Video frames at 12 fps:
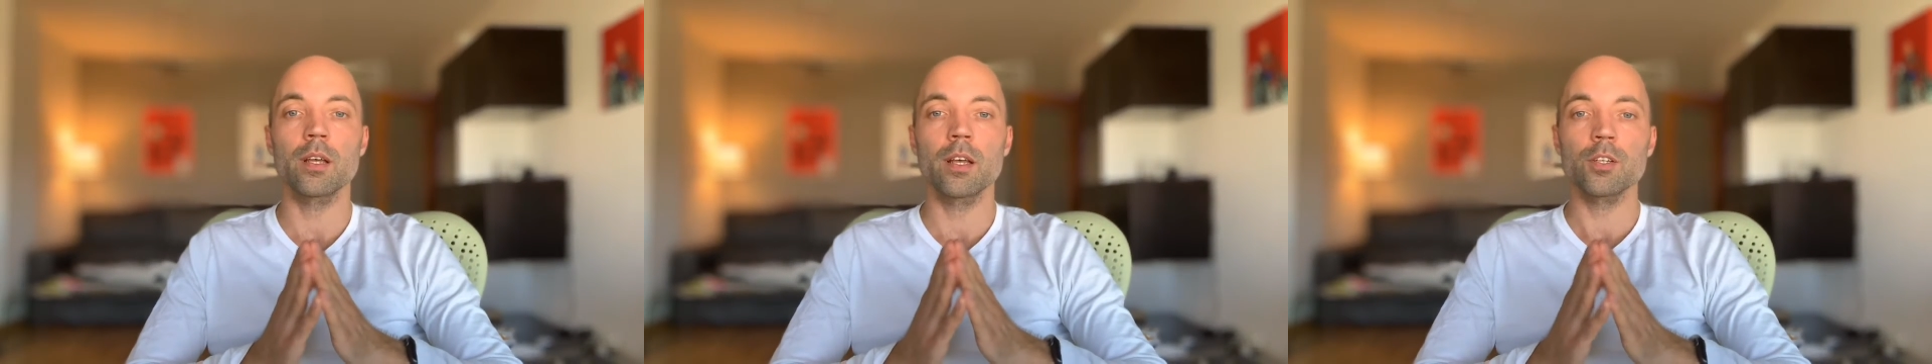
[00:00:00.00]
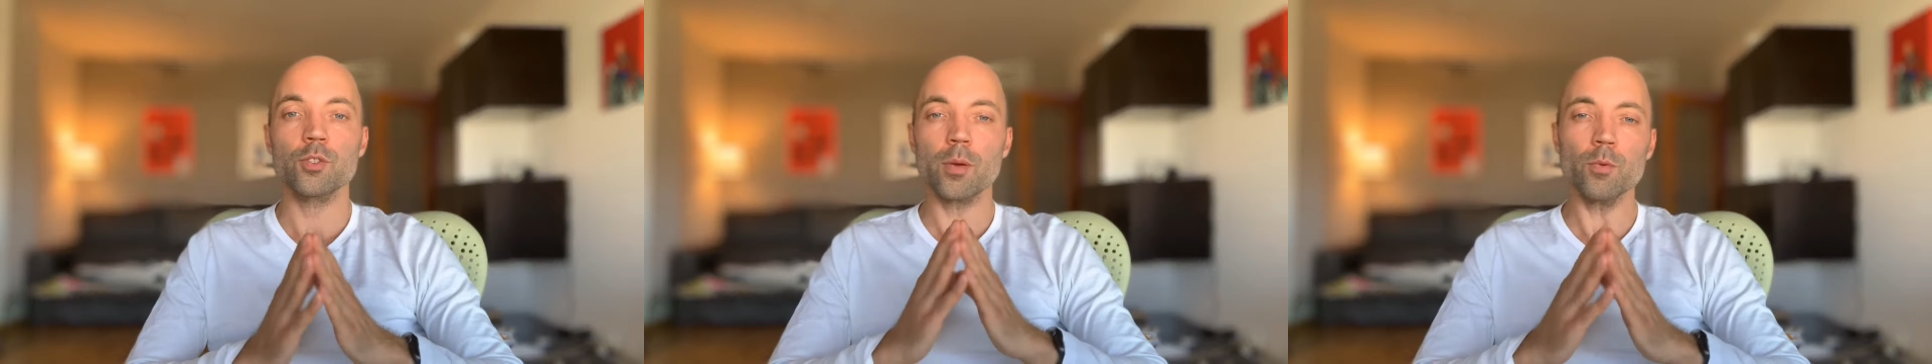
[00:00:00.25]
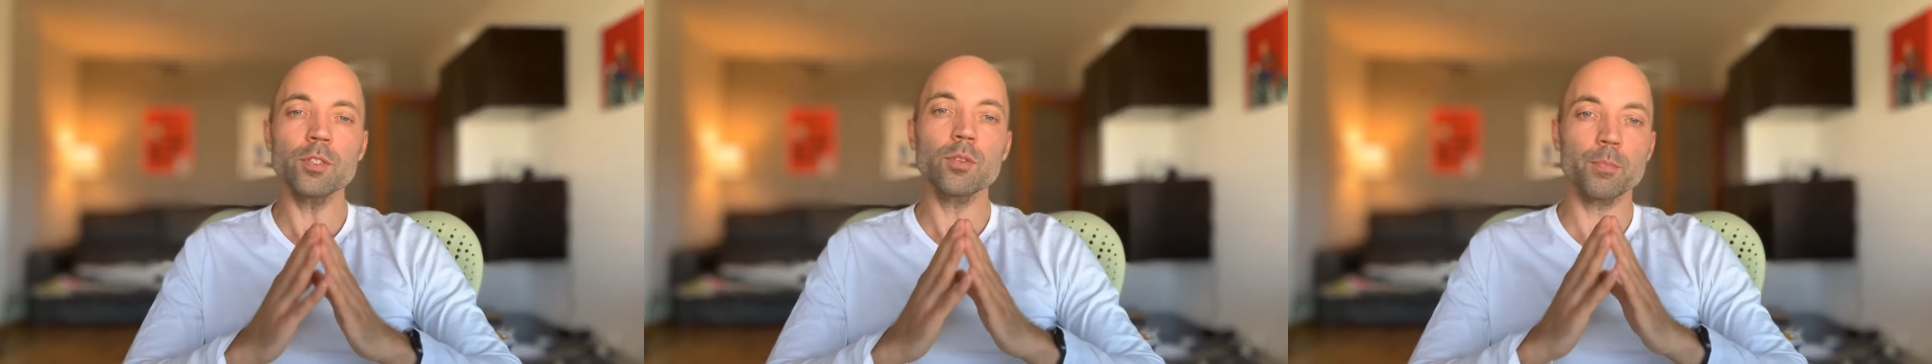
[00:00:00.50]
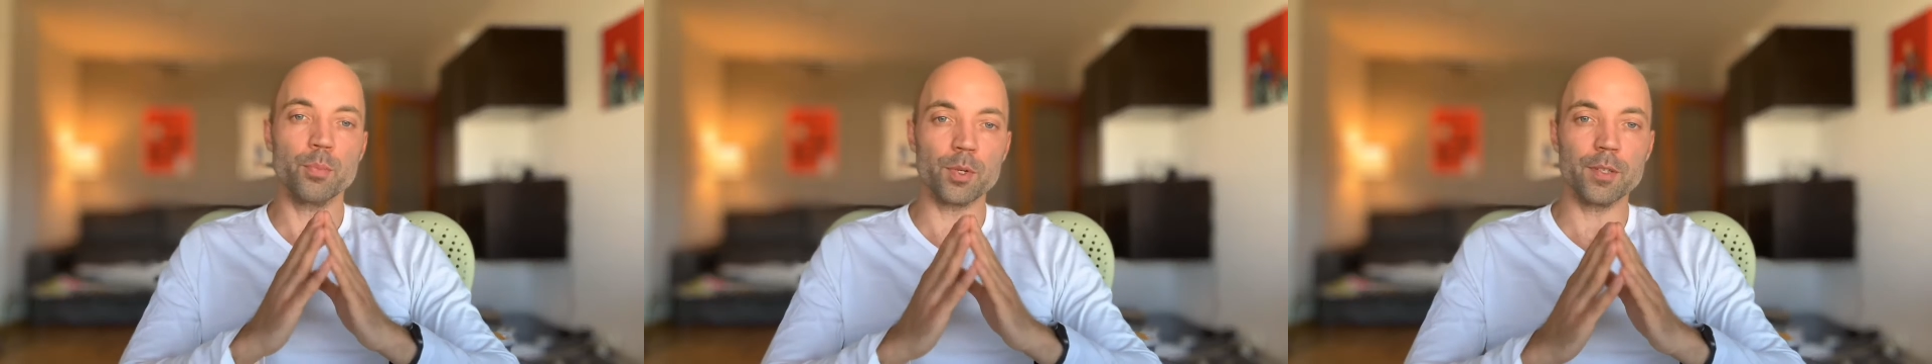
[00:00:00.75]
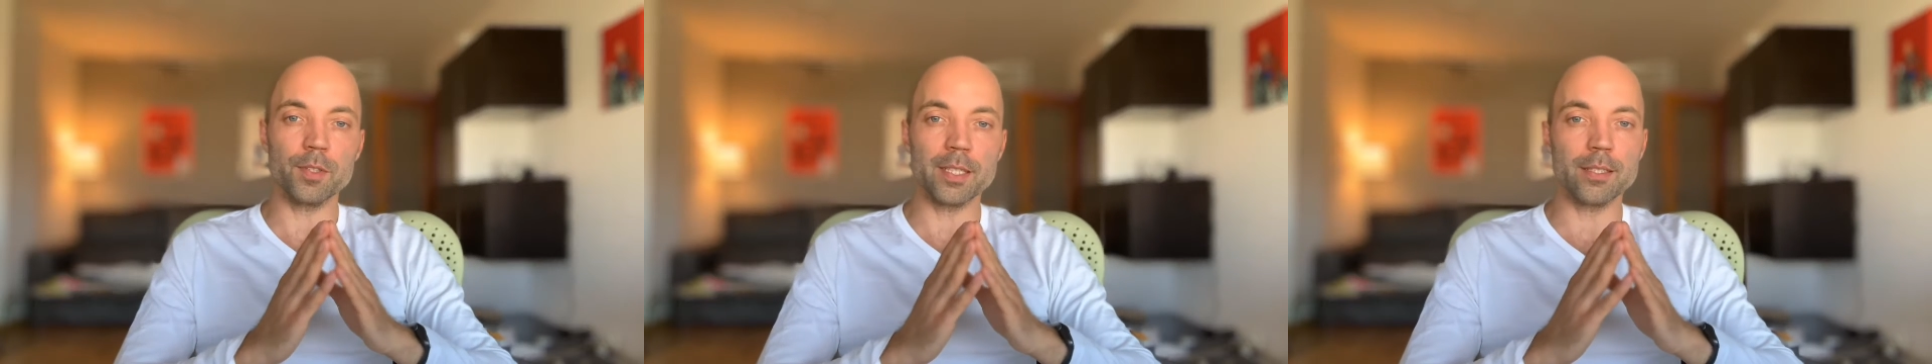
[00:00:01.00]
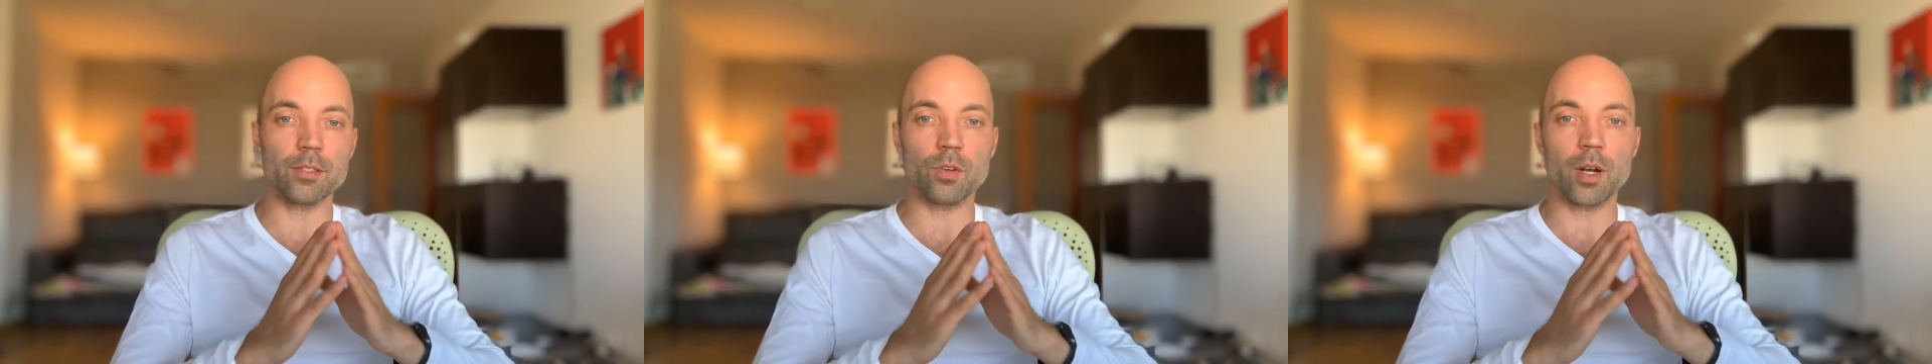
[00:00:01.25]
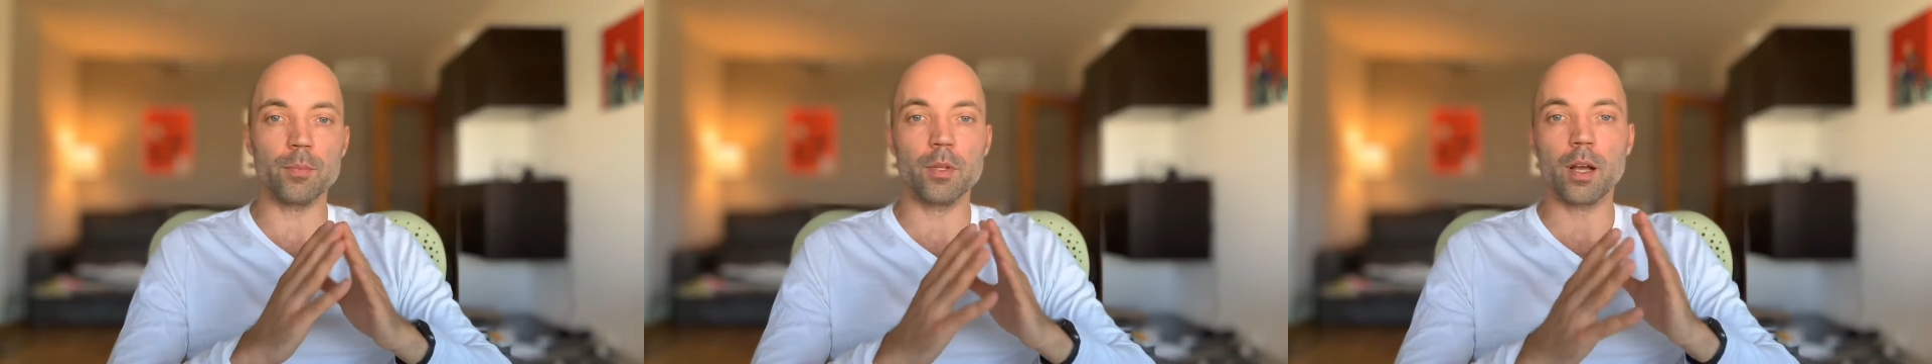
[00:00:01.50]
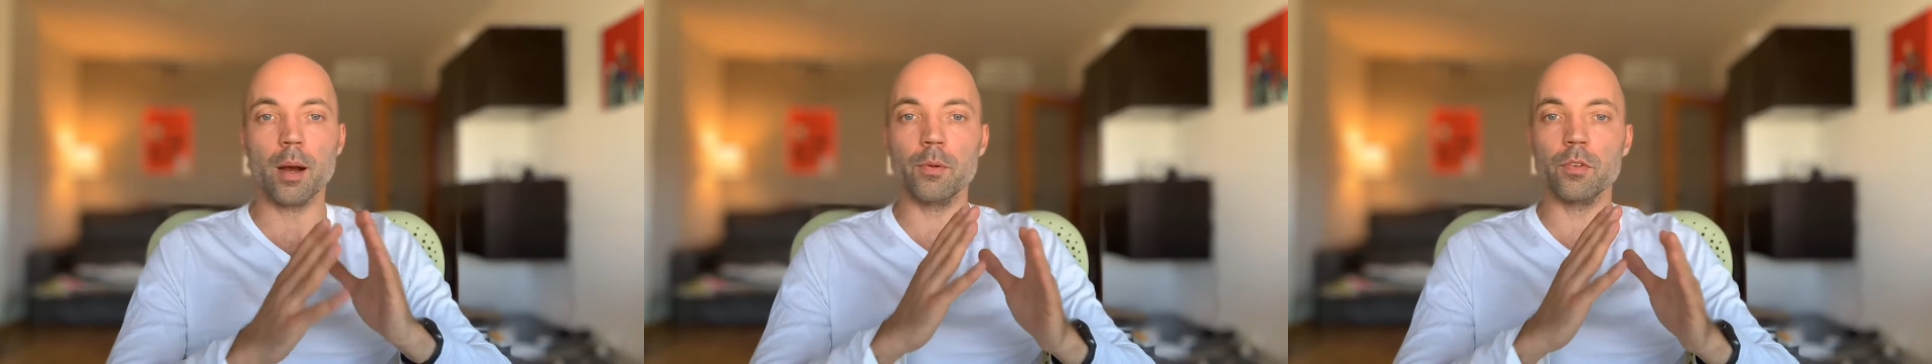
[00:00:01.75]
So I want to briefly describe a
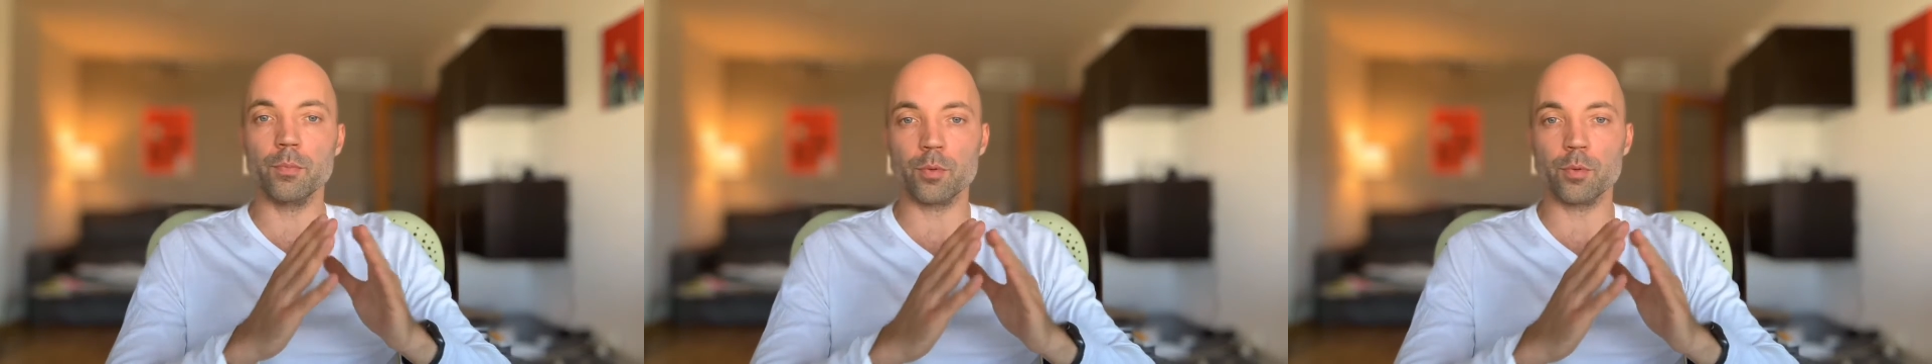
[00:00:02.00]
couple of